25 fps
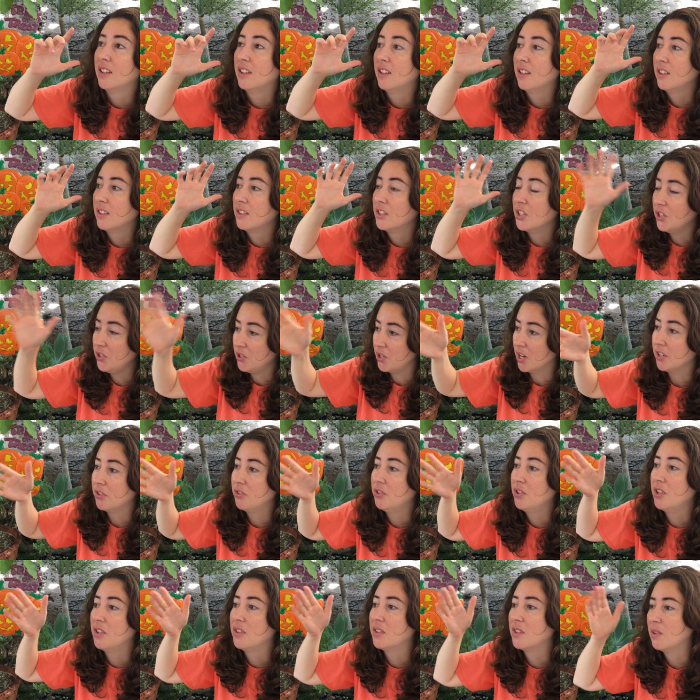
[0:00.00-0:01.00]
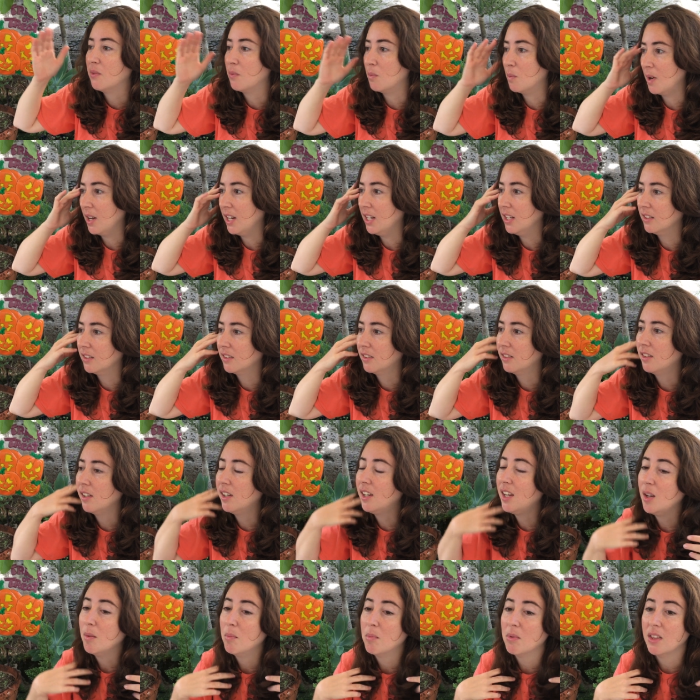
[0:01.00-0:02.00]
suggestions of ways to
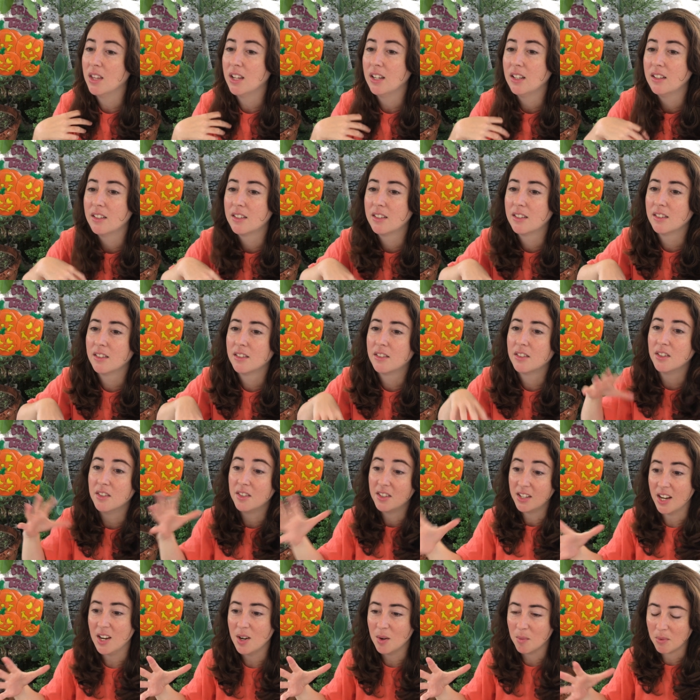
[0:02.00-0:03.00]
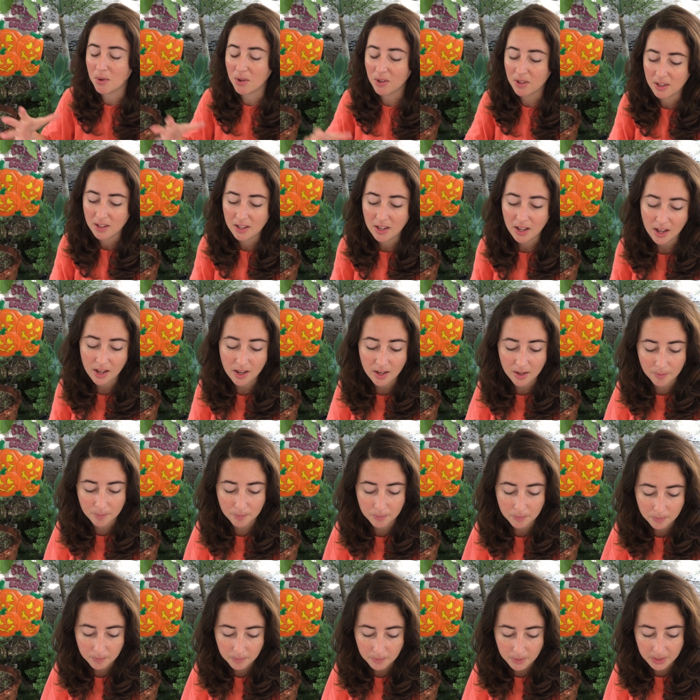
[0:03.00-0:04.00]
keep things sustainable.
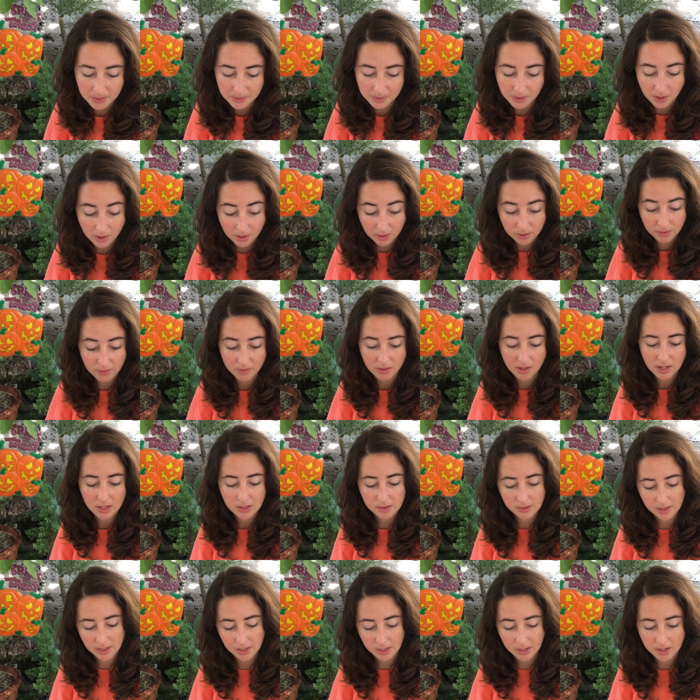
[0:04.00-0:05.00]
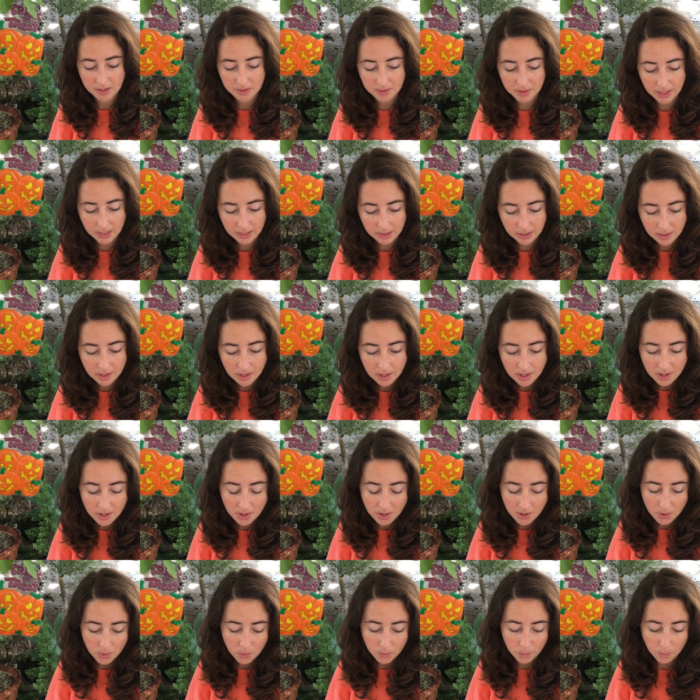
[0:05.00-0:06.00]
Because all of these, like I said,
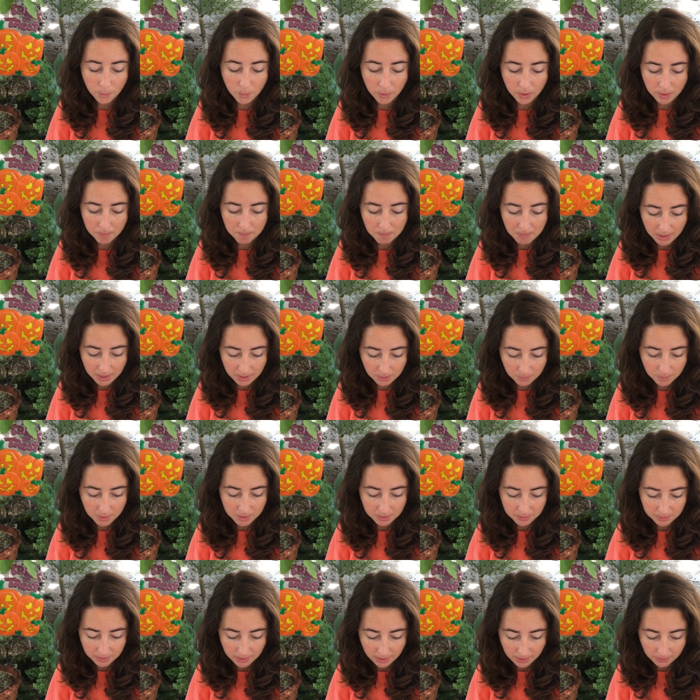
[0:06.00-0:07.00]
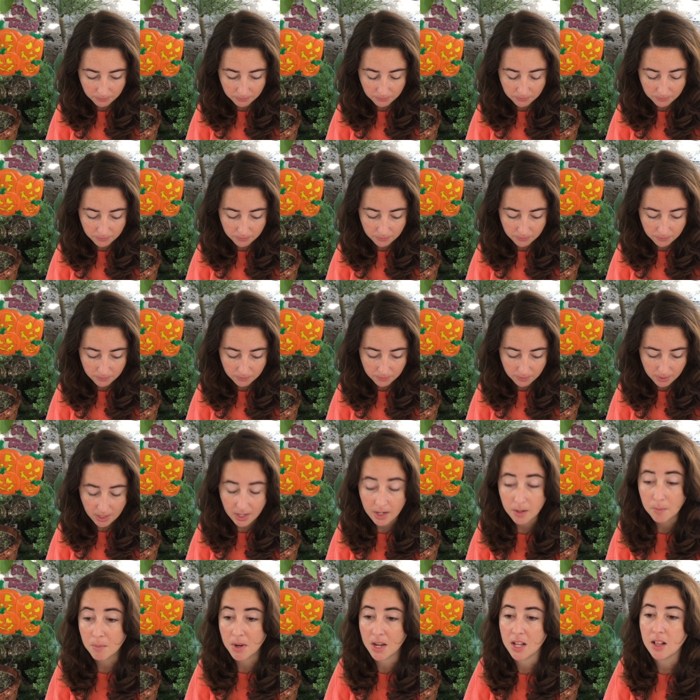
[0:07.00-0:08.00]
were made with stuff
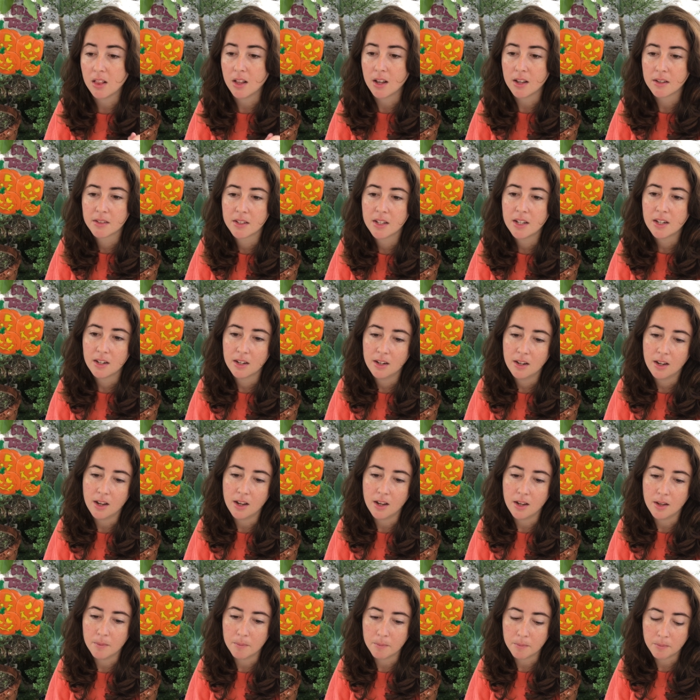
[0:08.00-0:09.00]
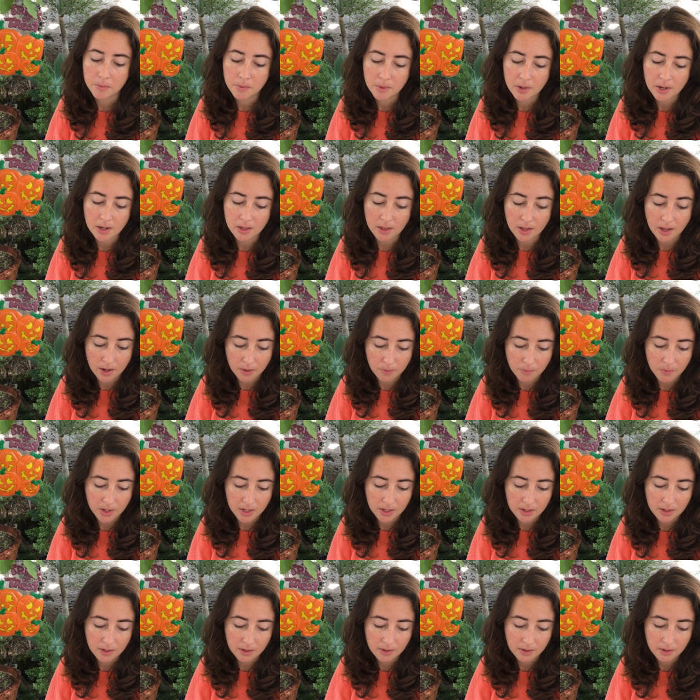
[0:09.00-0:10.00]
in my closet. A lot of
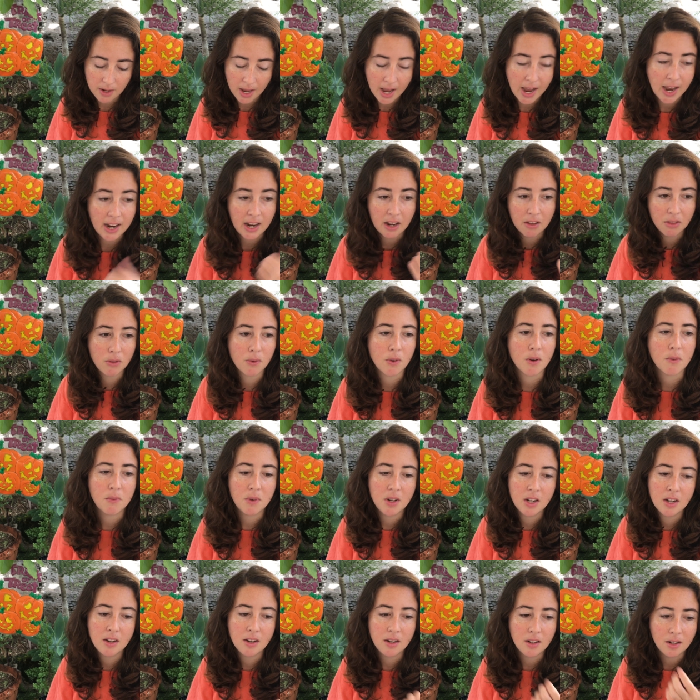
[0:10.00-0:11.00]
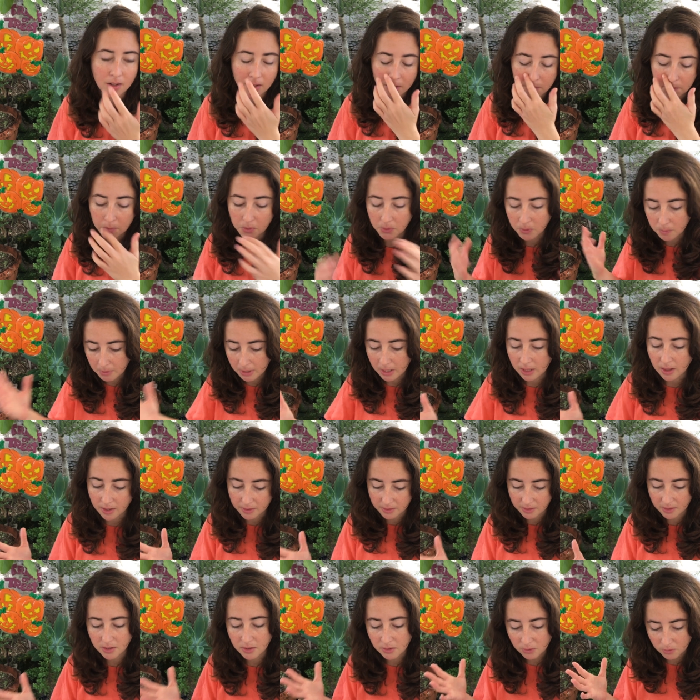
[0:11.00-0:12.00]
it I had thrifted, because most of my
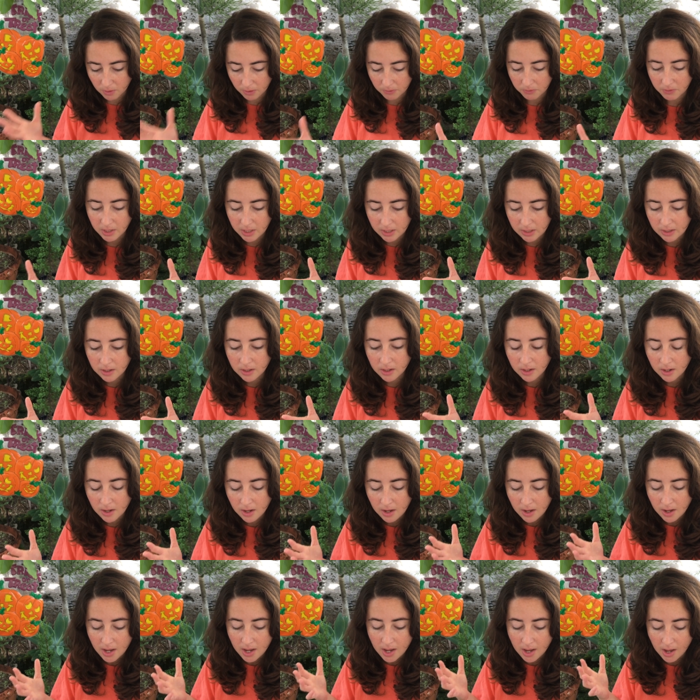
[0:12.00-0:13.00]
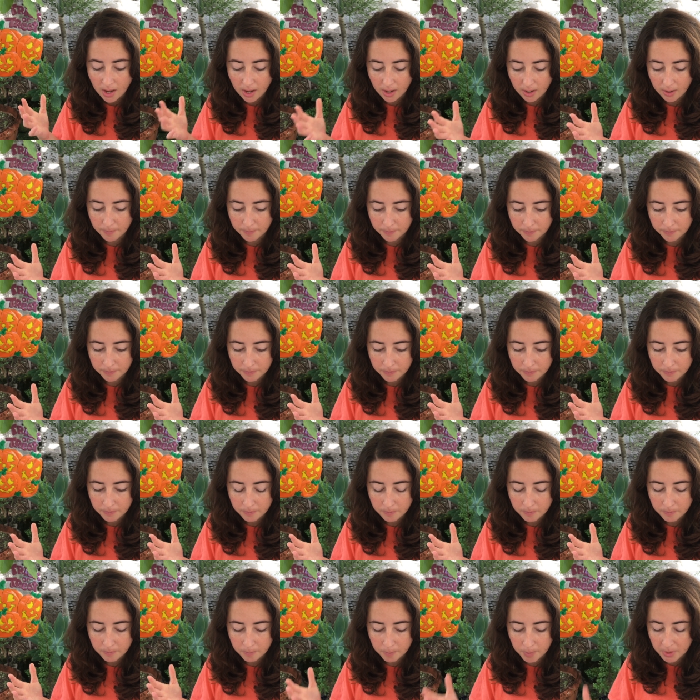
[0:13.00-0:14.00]
closet is thrifted.
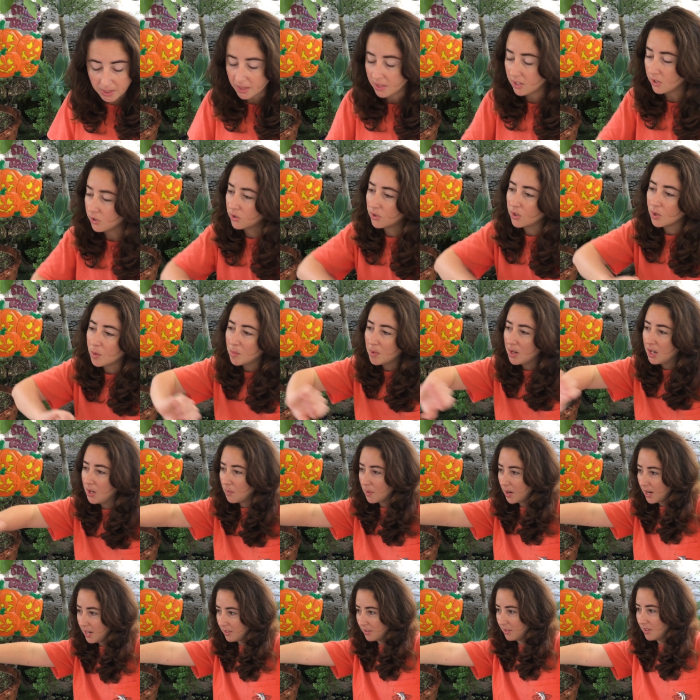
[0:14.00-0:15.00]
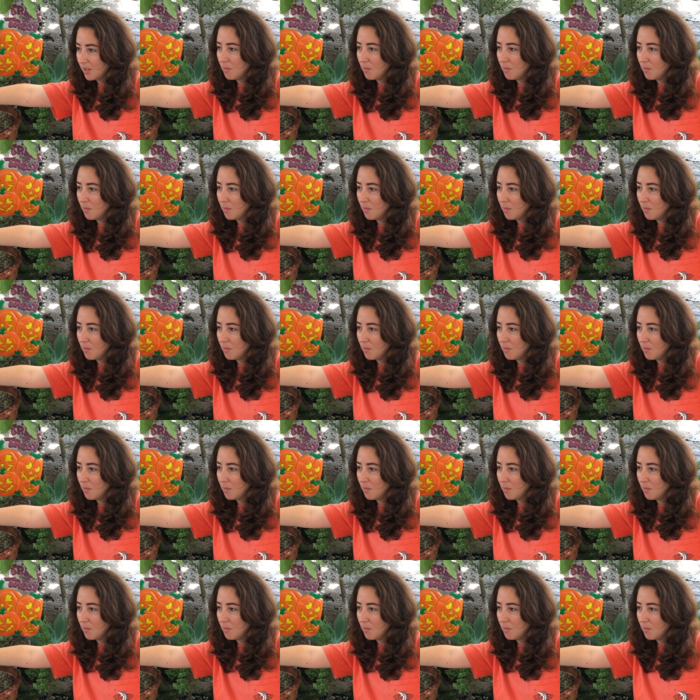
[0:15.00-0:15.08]
But there's so many ways to